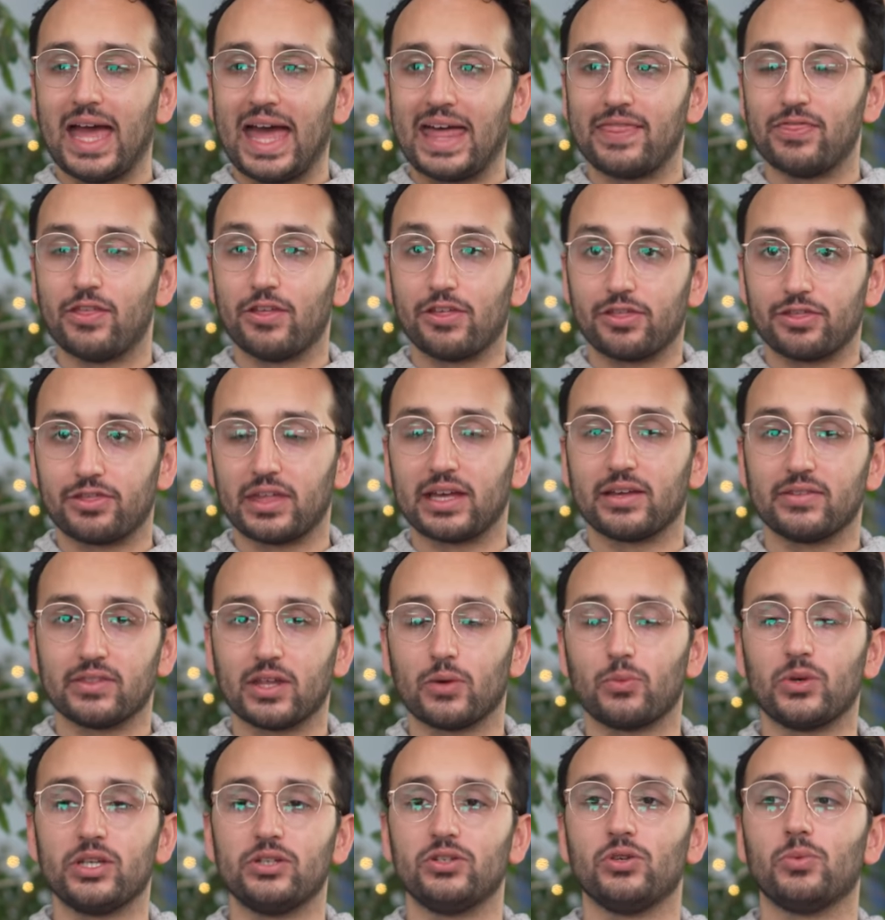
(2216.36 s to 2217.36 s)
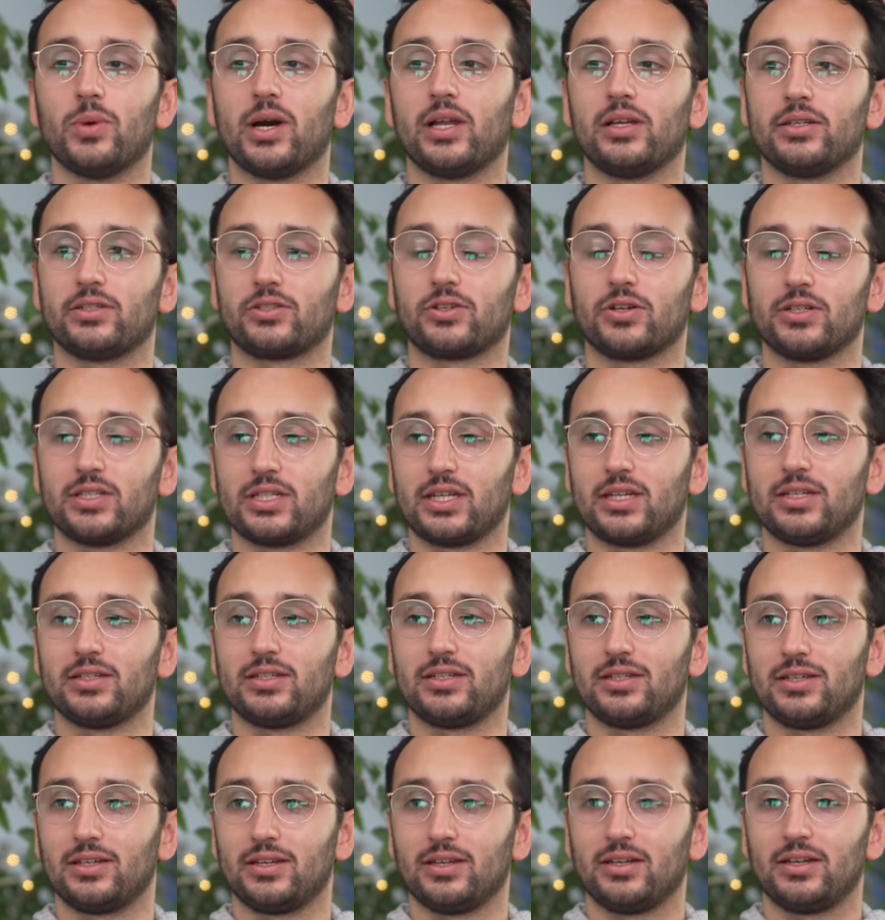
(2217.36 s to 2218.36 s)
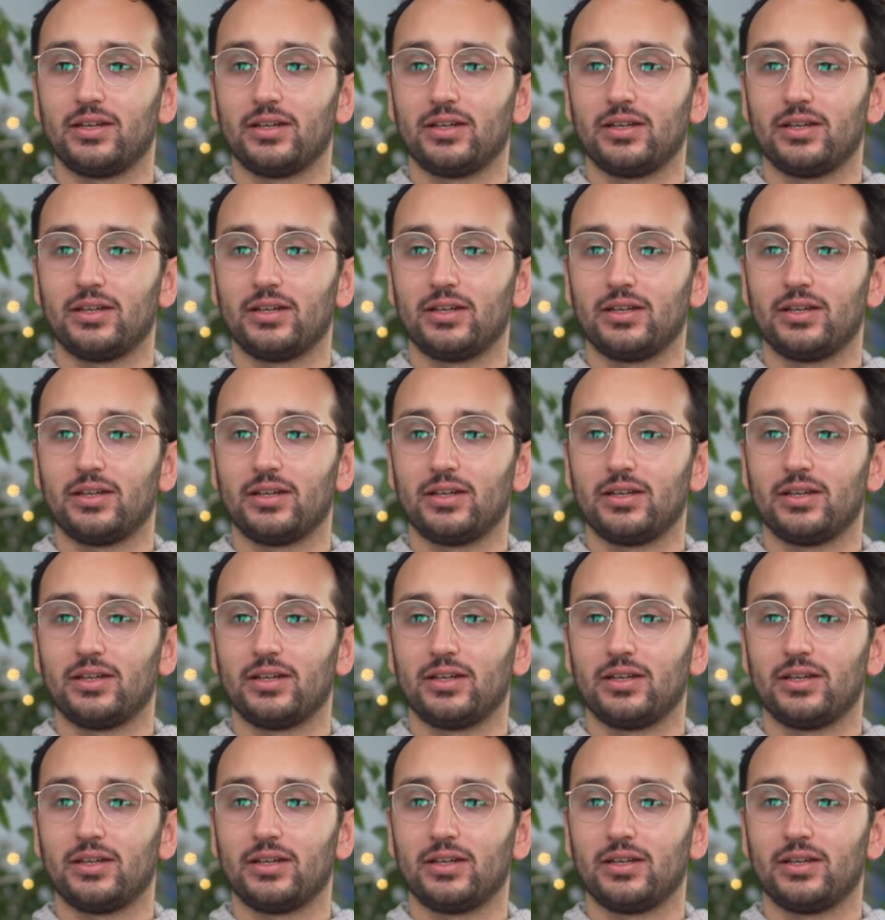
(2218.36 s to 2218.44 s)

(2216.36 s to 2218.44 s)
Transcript: And the thing that we do well is content.